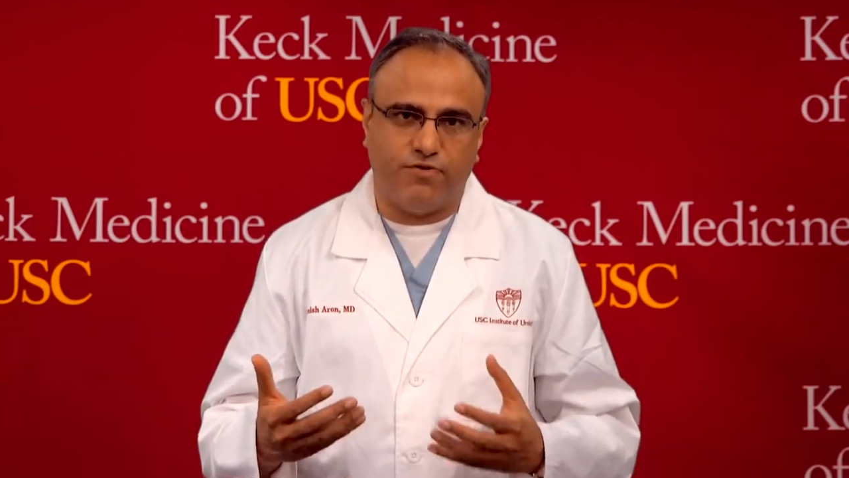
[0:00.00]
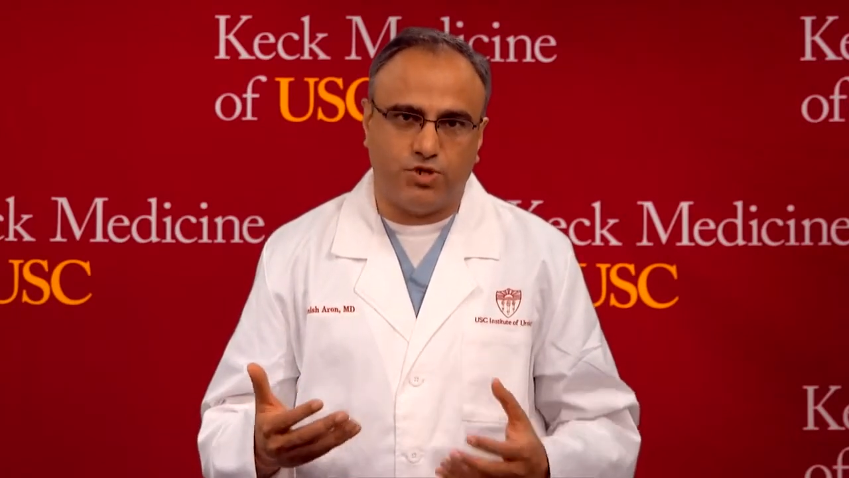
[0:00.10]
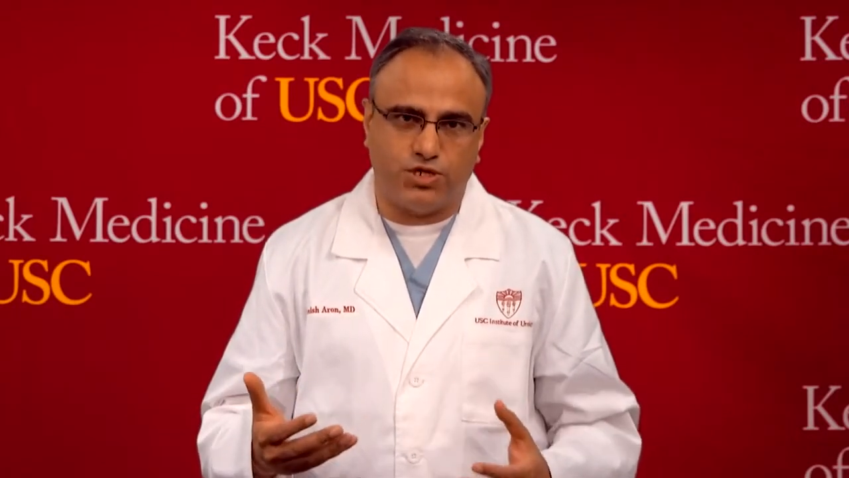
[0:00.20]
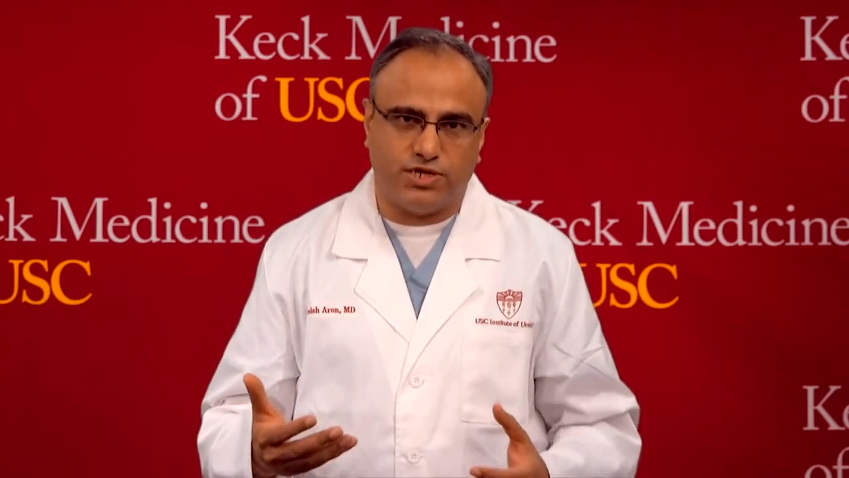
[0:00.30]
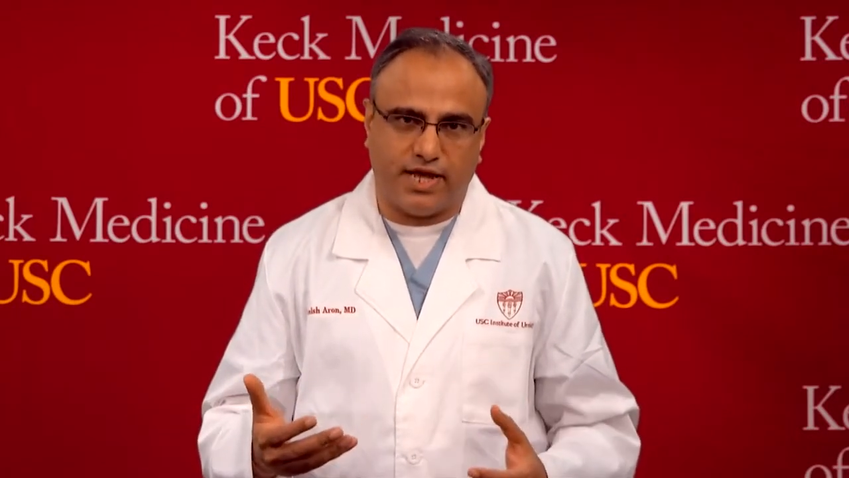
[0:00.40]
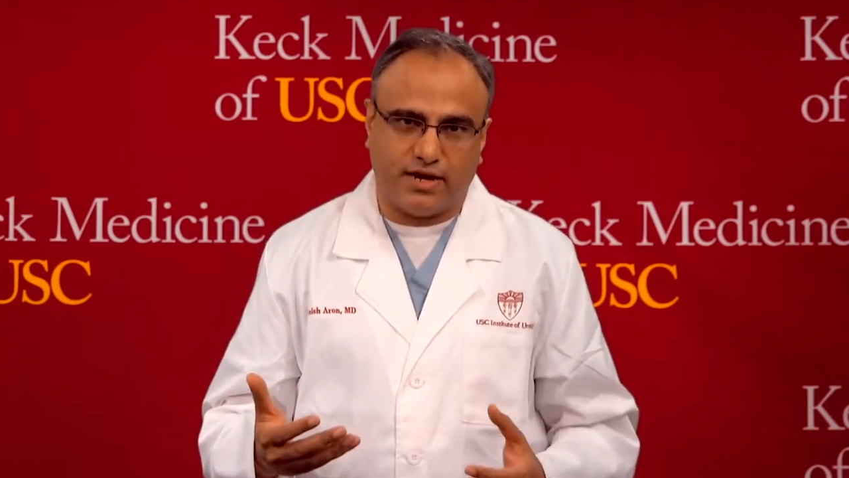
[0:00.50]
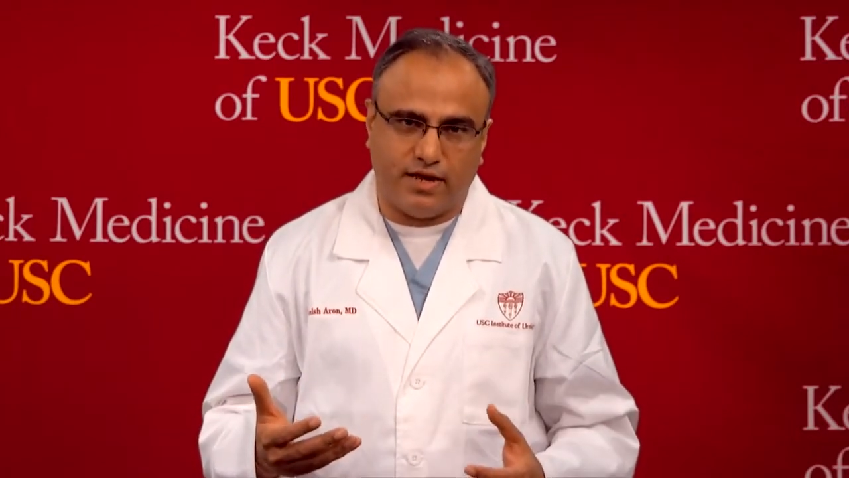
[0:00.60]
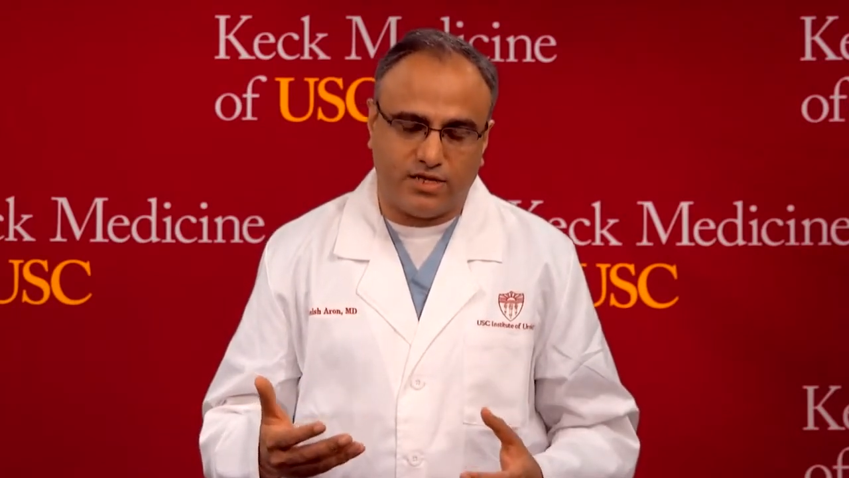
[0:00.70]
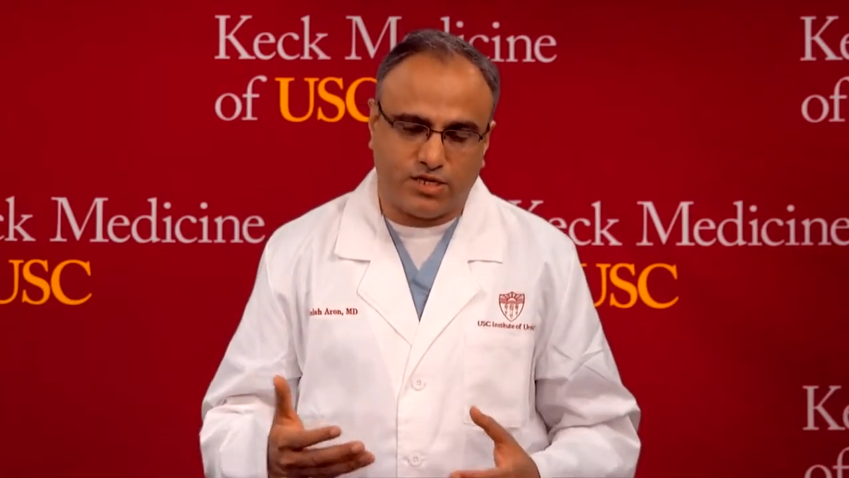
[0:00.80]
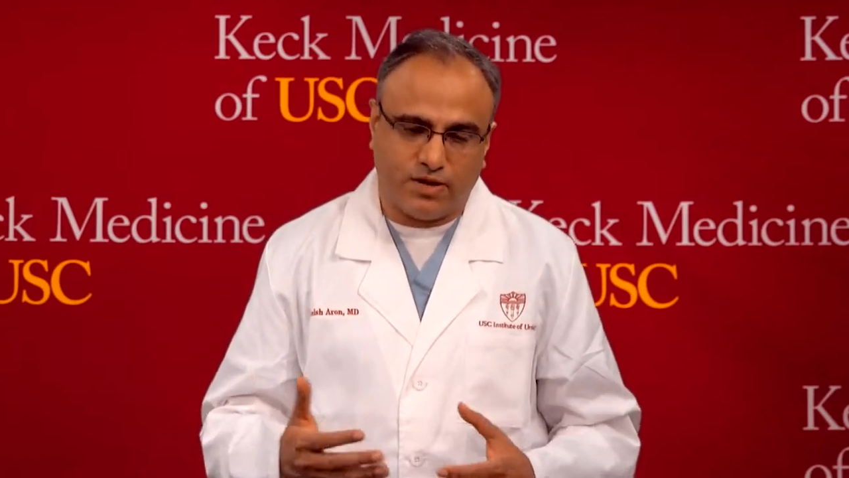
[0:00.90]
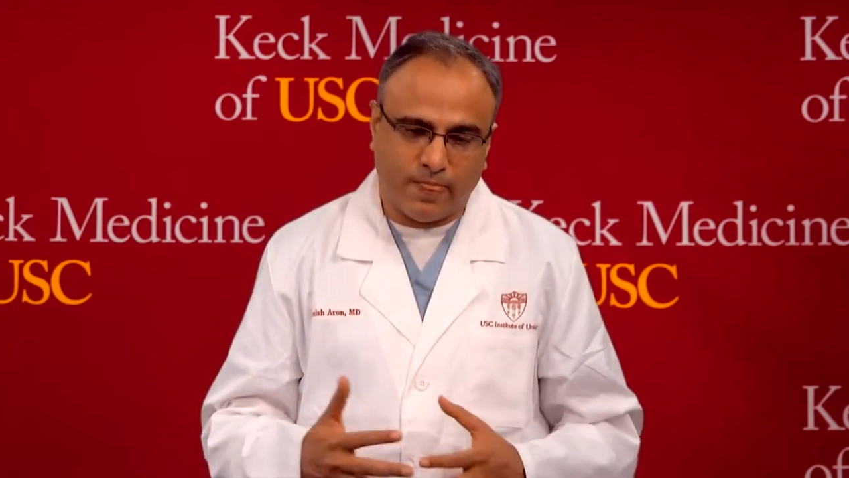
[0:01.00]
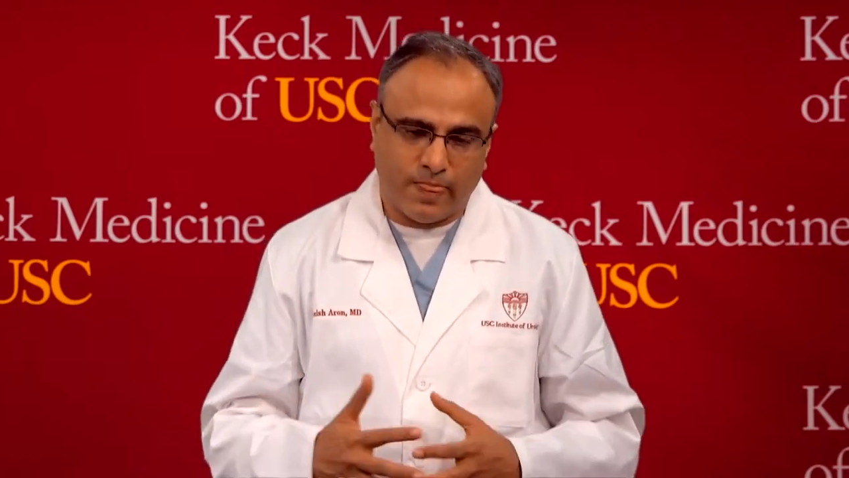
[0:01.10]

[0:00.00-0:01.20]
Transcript: fusion techniques.